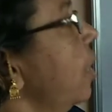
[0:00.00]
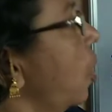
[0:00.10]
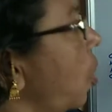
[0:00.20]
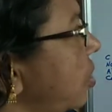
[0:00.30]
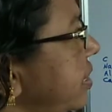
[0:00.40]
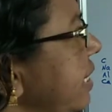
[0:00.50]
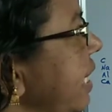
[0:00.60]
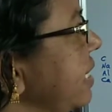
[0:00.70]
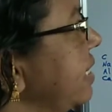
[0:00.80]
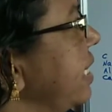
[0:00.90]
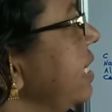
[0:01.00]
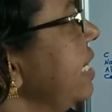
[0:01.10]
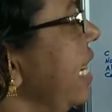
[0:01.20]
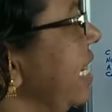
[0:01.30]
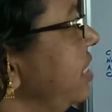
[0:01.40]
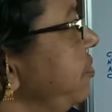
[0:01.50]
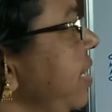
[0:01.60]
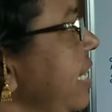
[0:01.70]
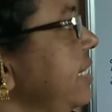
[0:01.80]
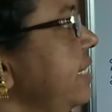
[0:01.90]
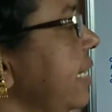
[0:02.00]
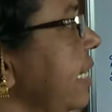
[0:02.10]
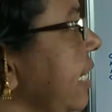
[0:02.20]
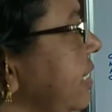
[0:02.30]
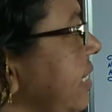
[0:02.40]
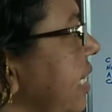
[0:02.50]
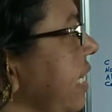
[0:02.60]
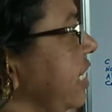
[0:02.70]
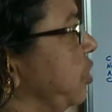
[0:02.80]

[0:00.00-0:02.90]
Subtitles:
oxidation as well as reduction takes